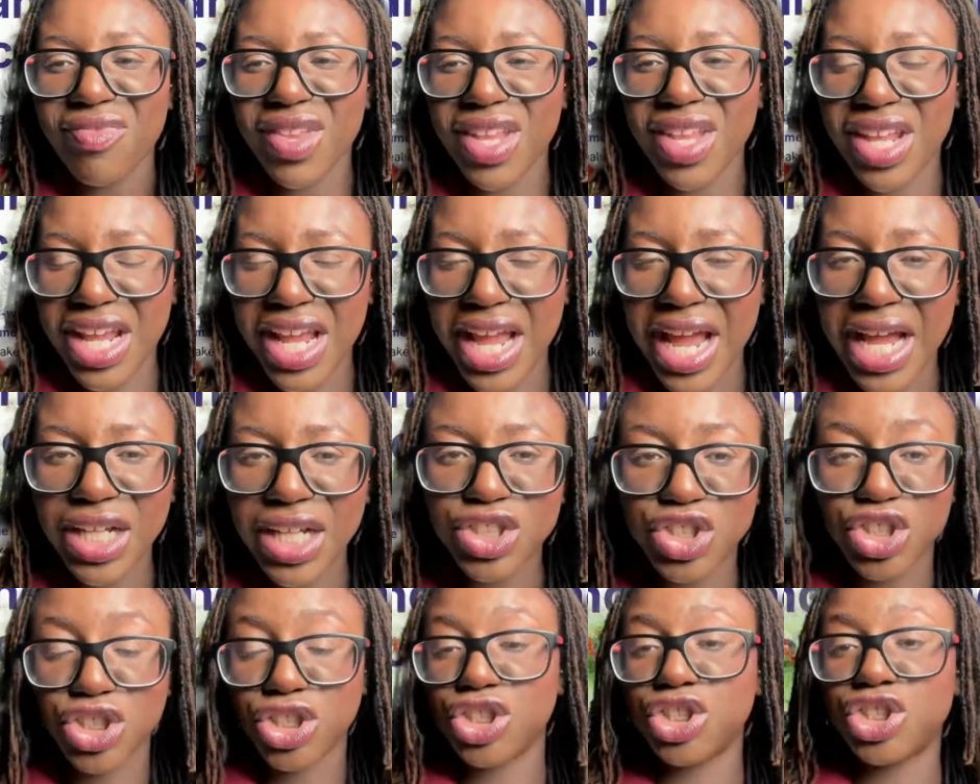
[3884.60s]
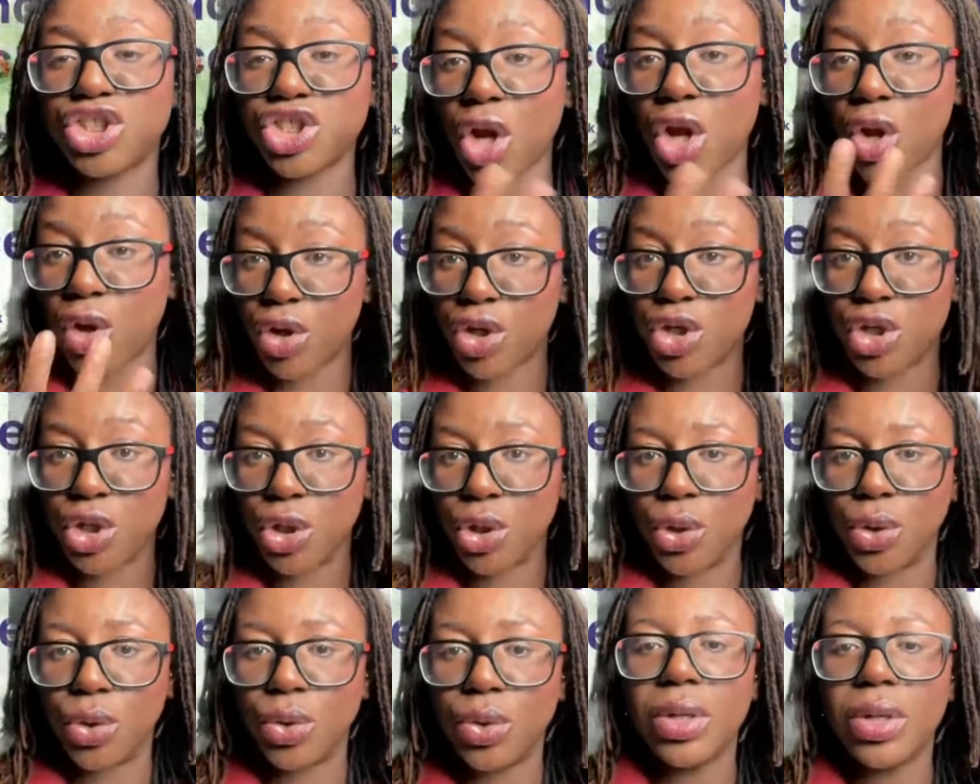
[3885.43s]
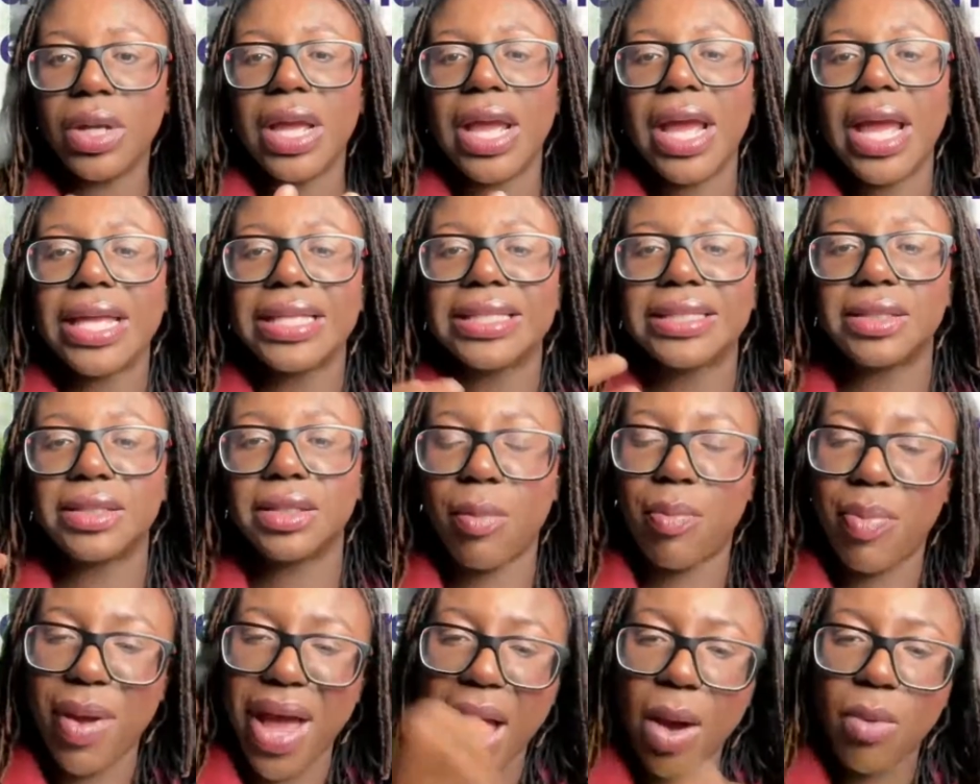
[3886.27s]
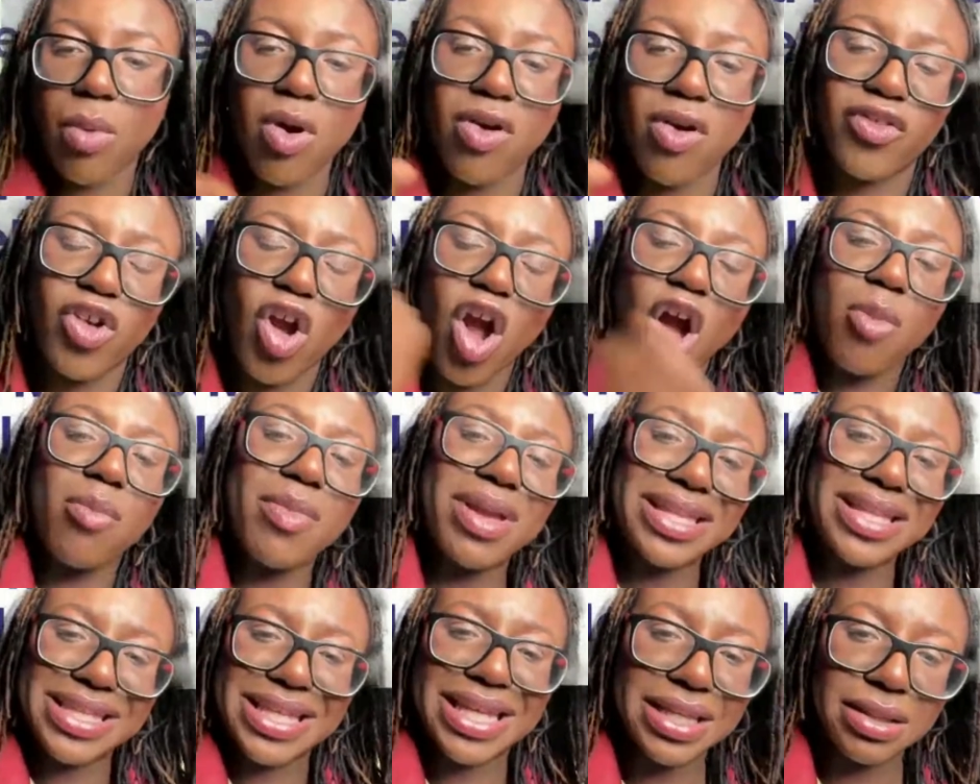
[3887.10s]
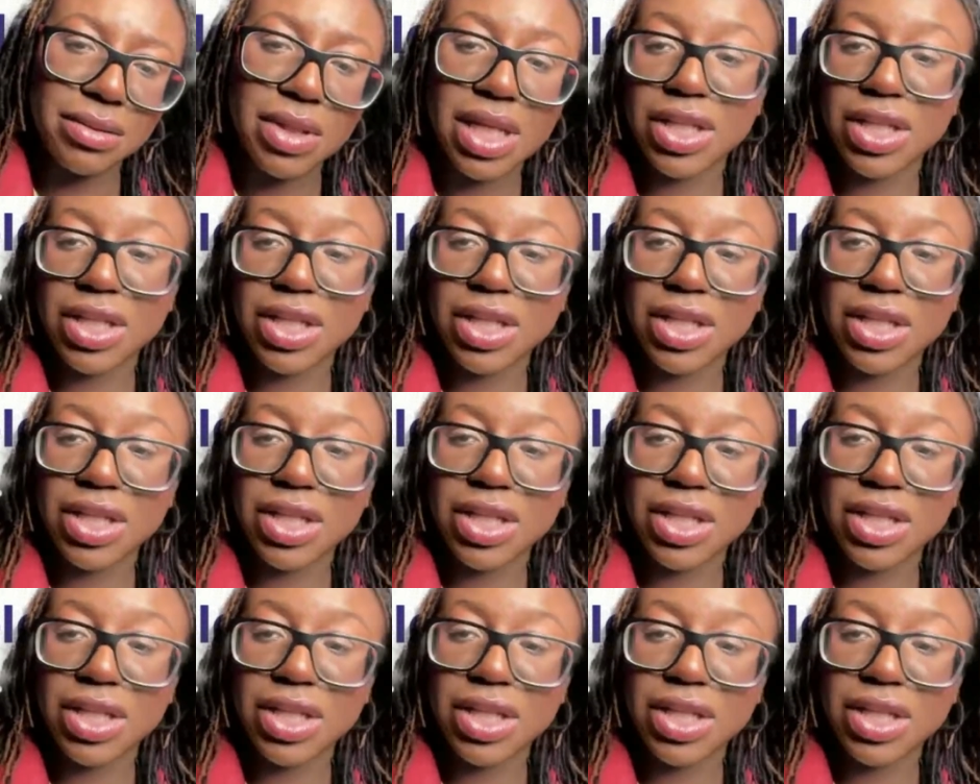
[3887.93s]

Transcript: Yeah, just to show you the power of commenting.